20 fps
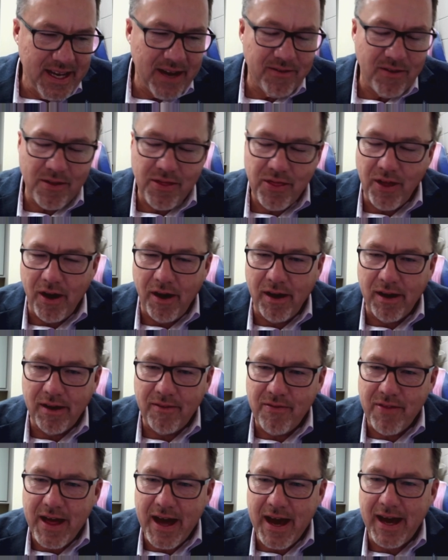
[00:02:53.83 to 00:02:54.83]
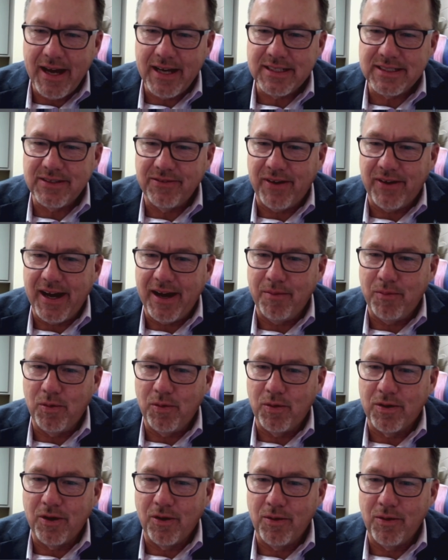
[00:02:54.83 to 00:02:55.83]
Never thought of that as a
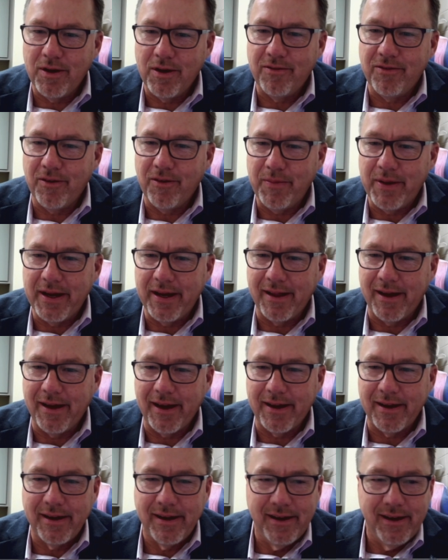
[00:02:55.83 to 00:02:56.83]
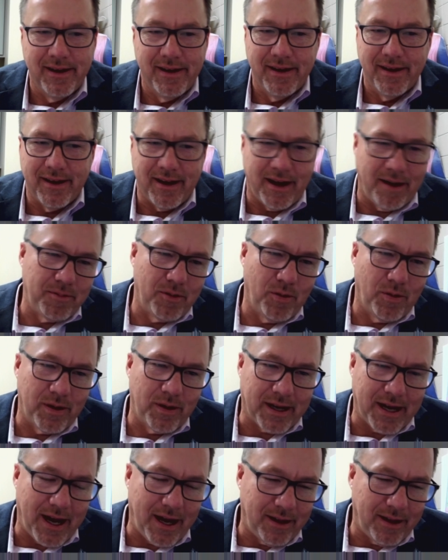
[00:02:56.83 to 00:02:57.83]
viable career for me. Like, I'm
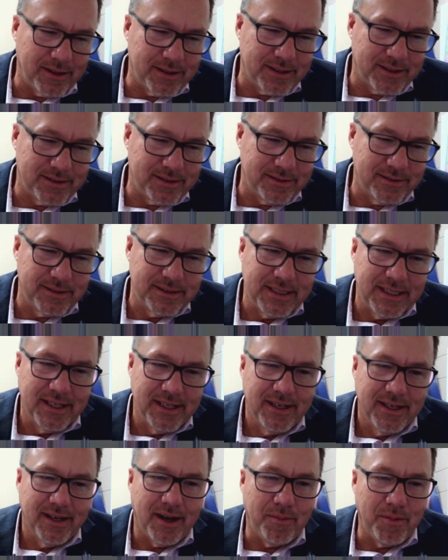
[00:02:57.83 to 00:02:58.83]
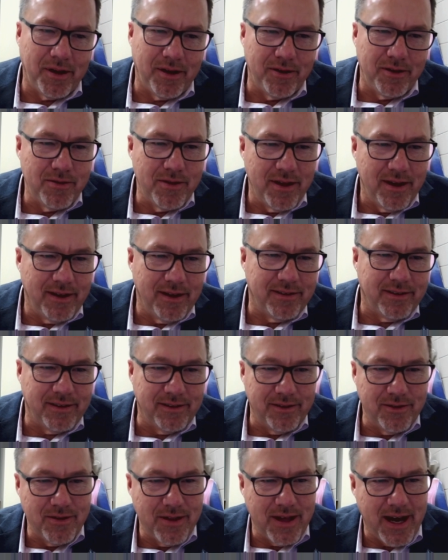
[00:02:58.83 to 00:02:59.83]
going to college and I'm going to do
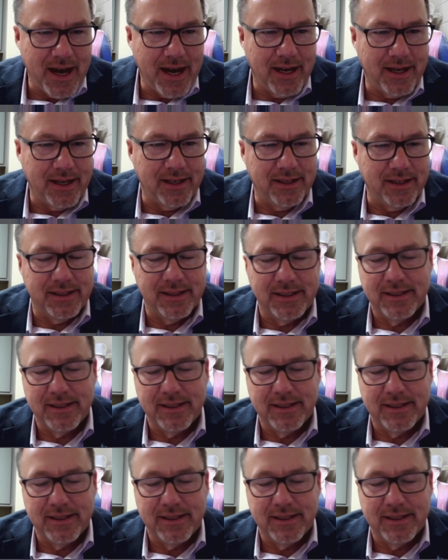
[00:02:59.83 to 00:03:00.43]
this and do that.